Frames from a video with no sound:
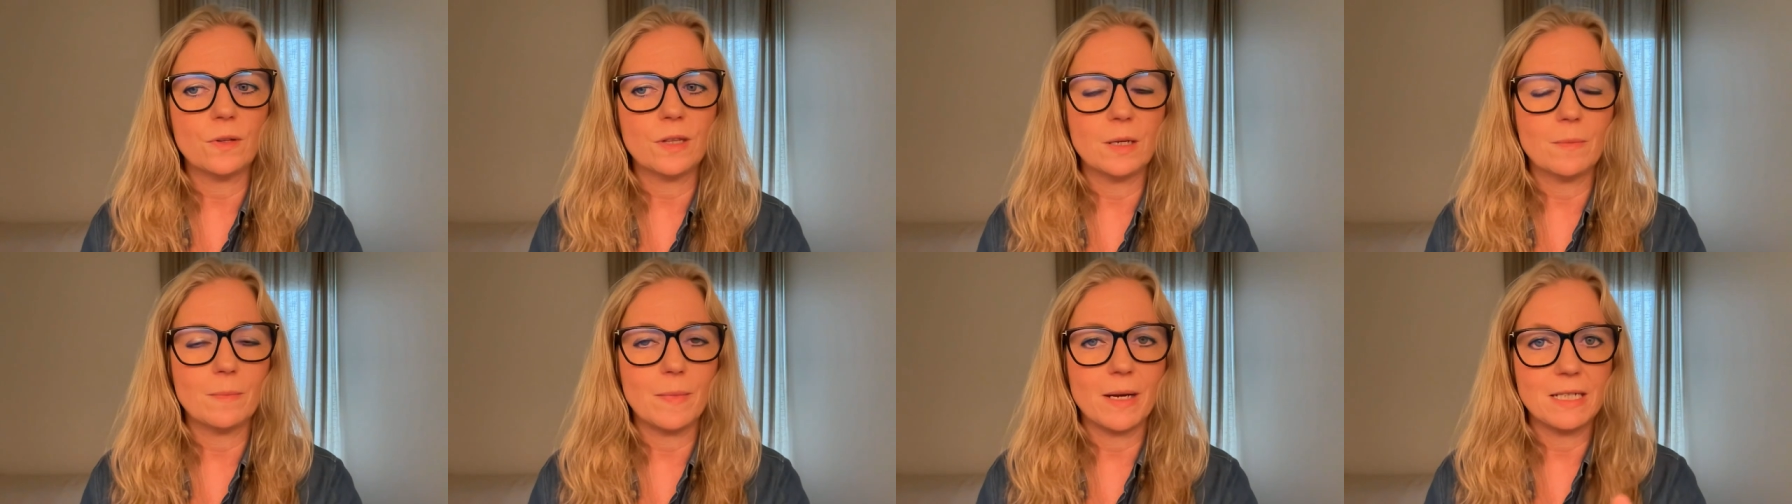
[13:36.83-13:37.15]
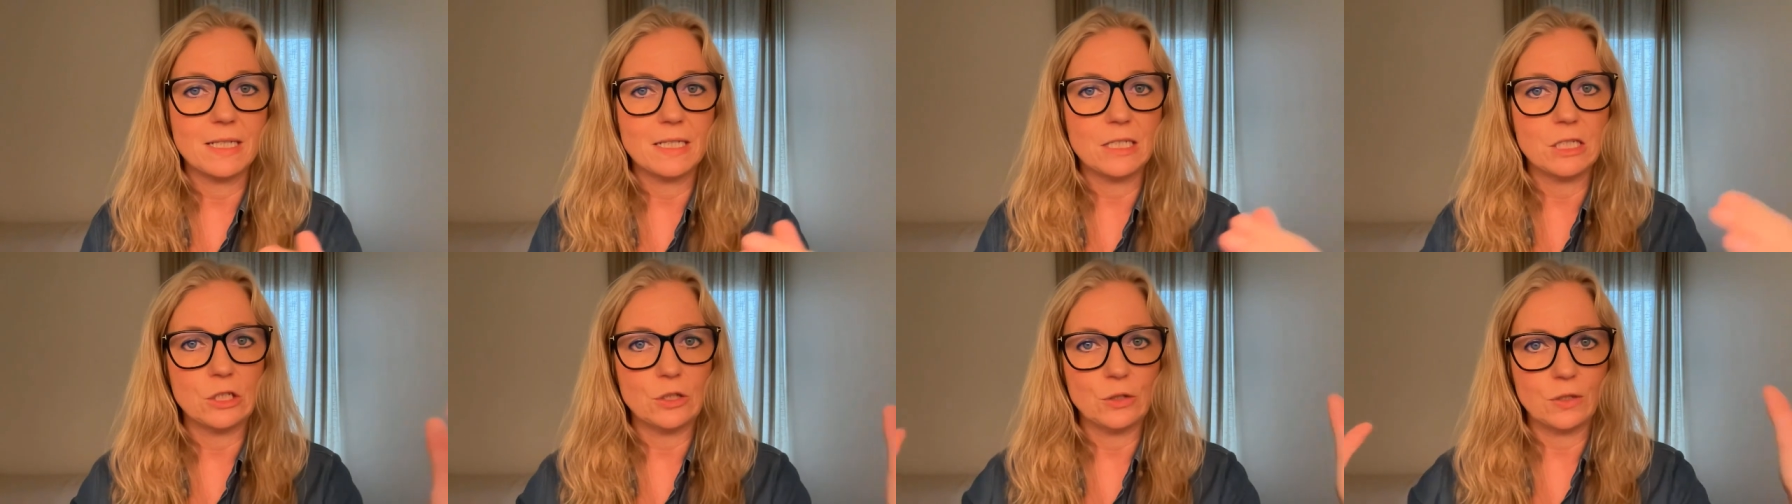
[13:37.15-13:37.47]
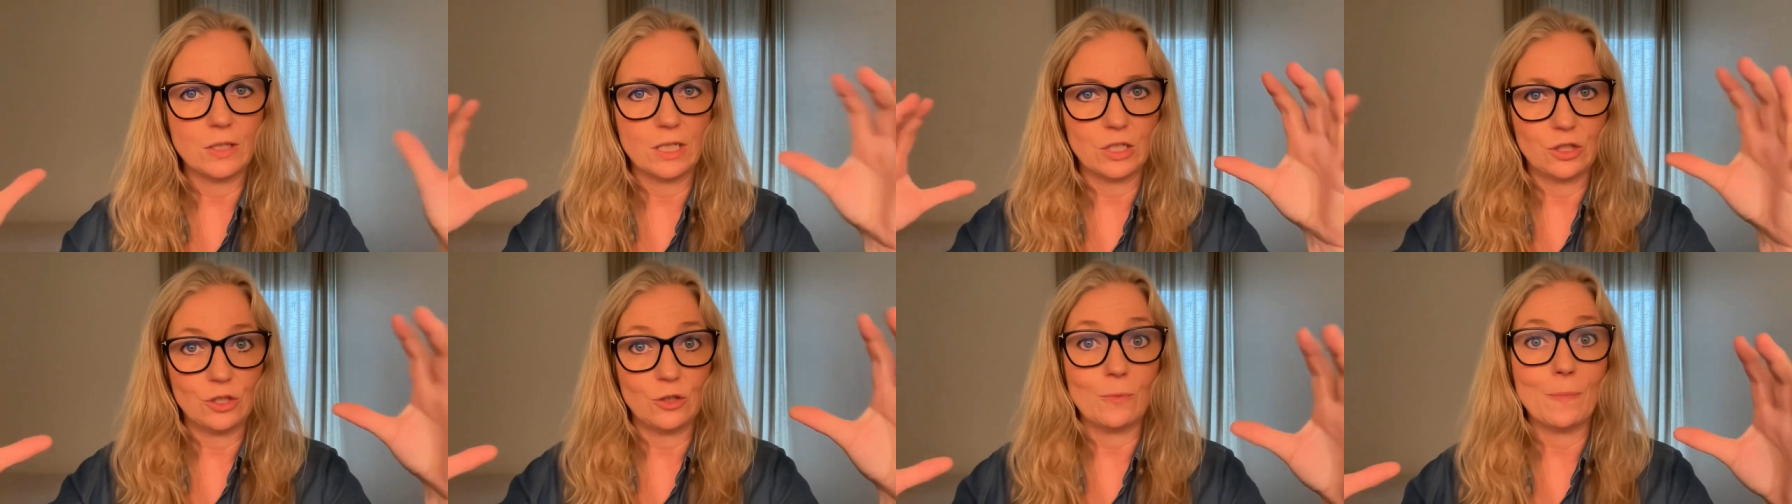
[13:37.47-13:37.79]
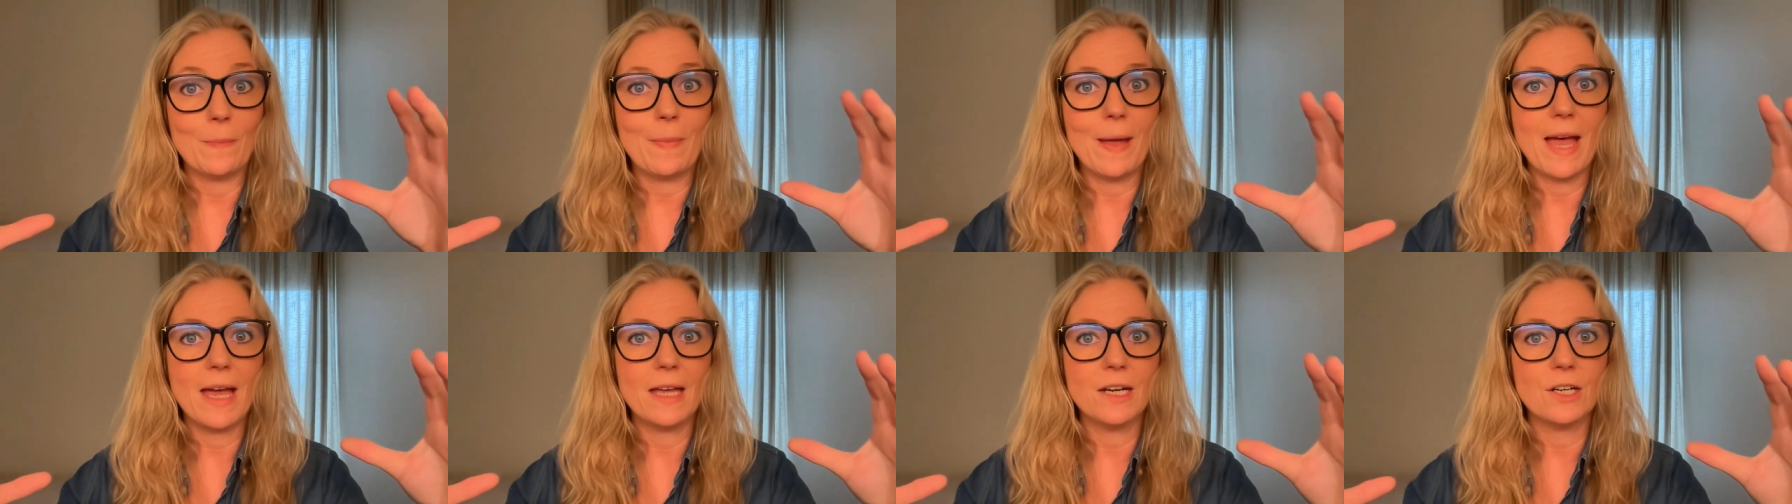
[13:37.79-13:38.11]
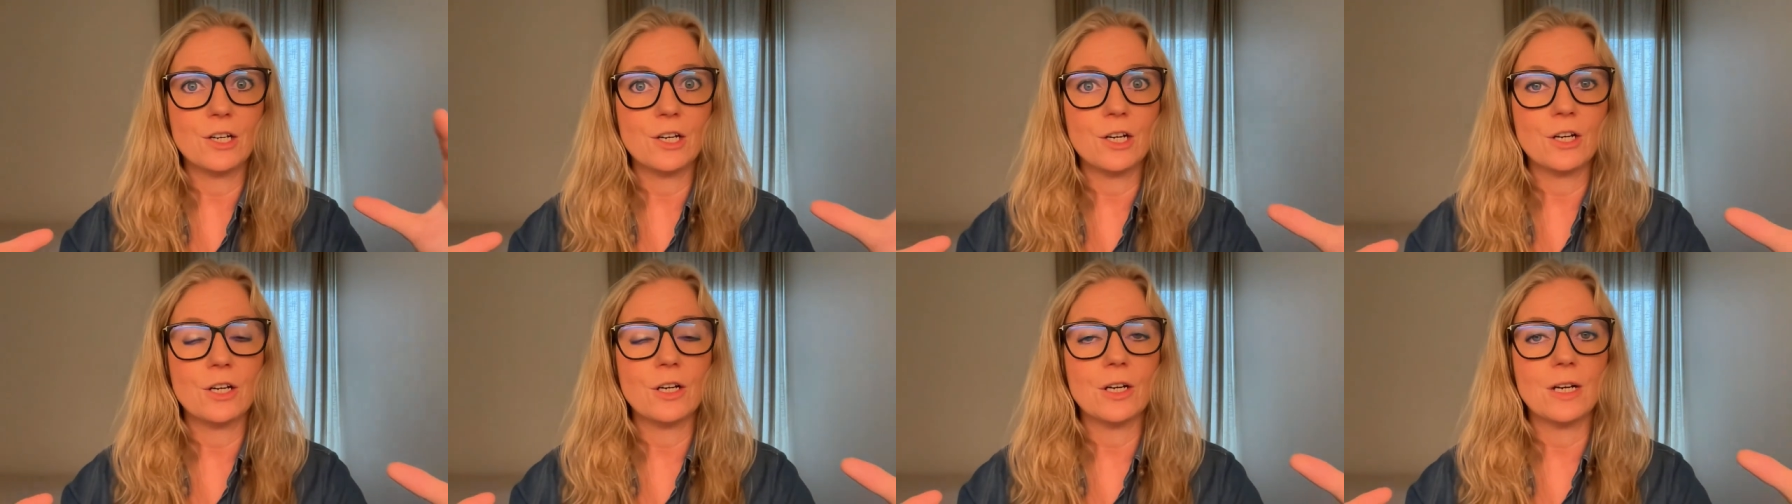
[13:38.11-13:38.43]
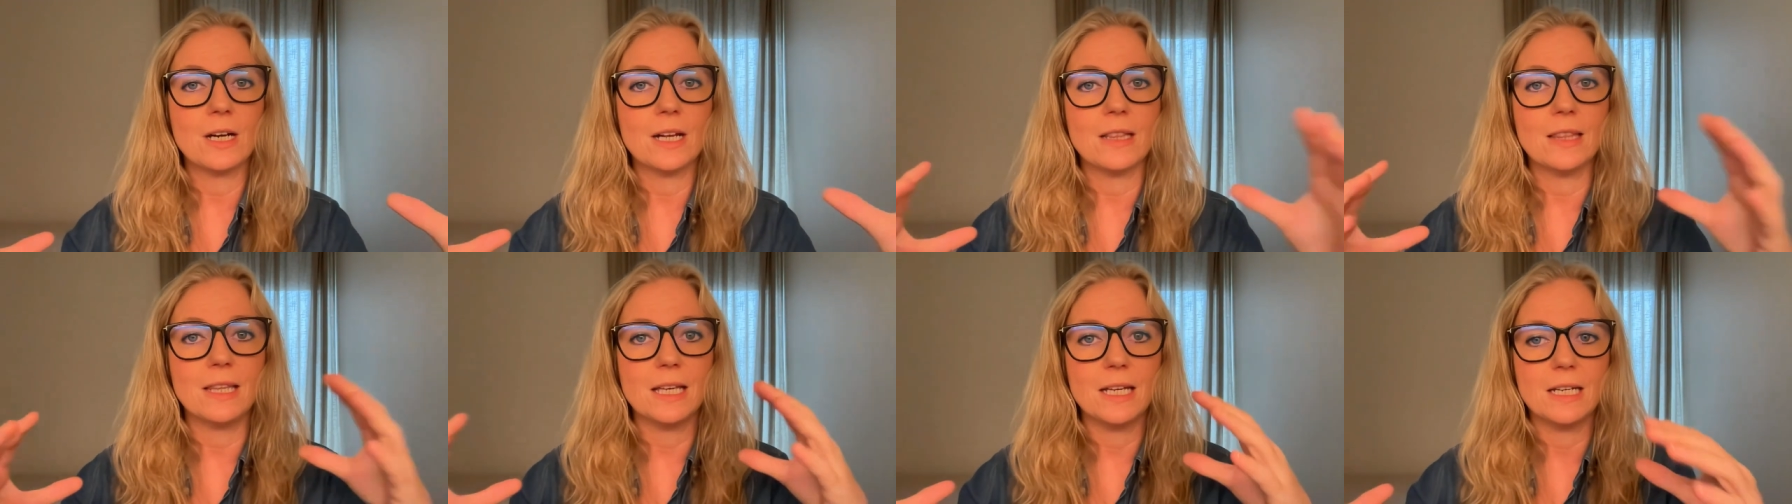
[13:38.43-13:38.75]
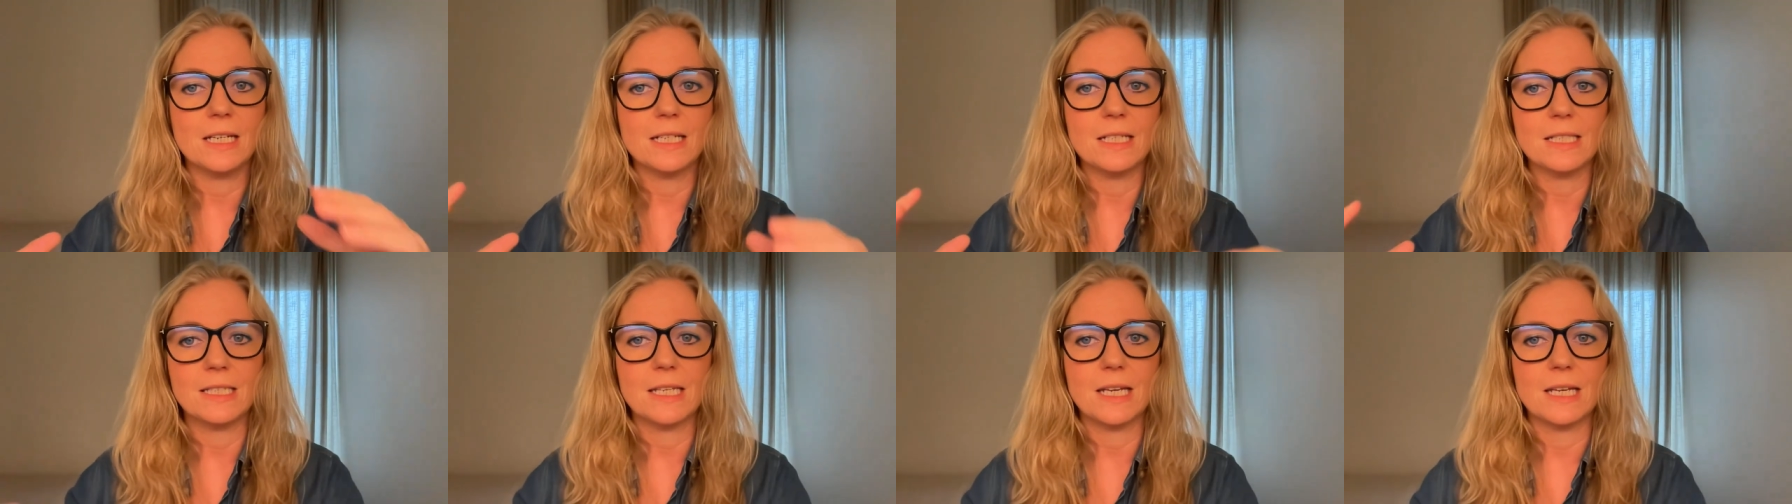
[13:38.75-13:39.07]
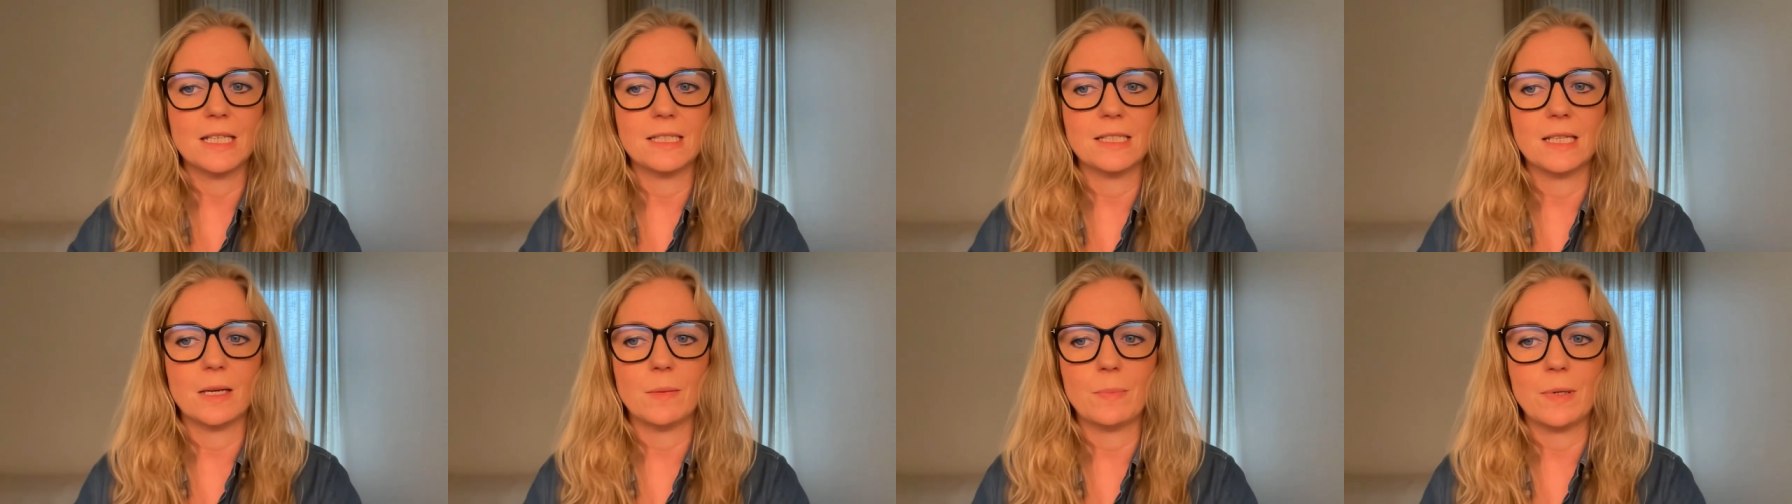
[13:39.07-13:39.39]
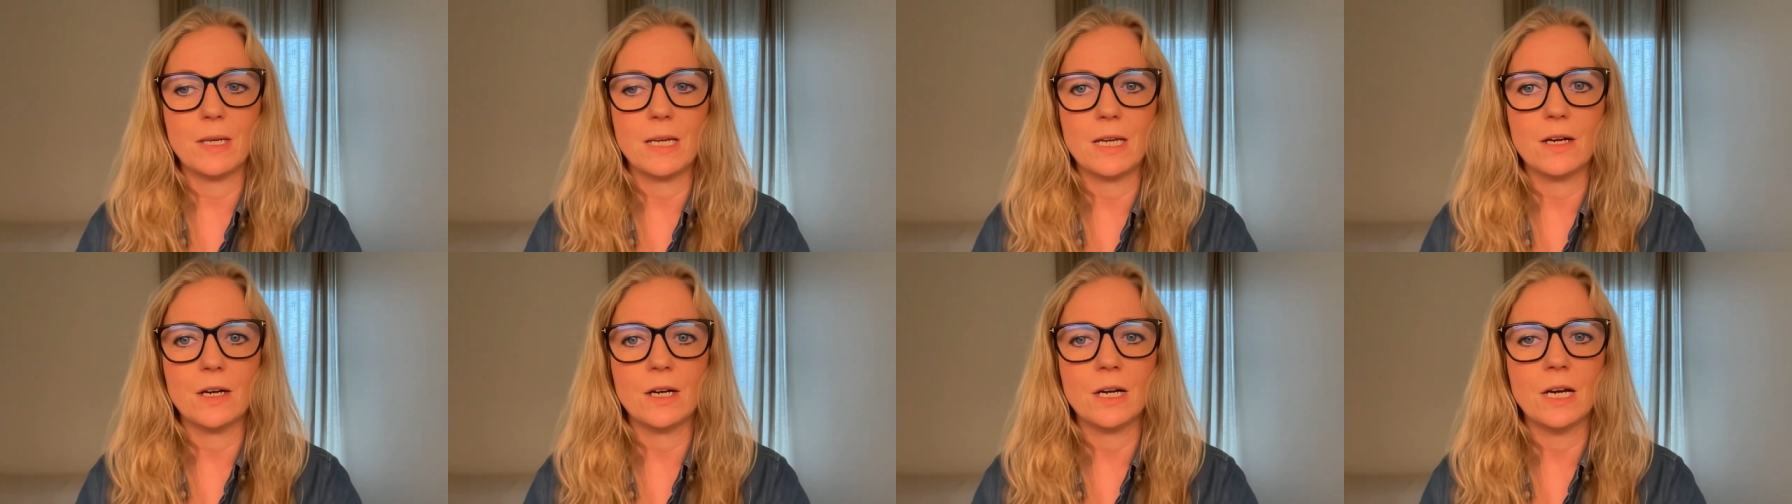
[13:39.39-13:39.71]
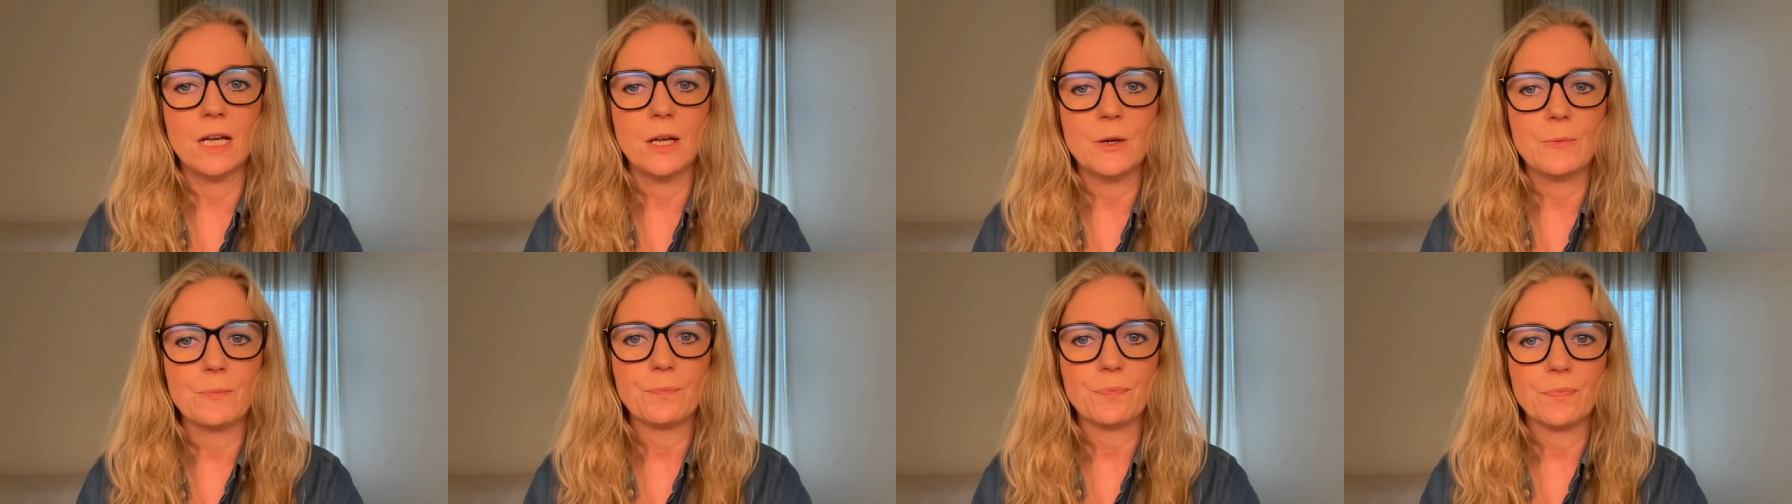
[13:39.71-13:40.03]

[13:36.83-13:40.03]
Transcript: or they might look at your banner, and then it says up here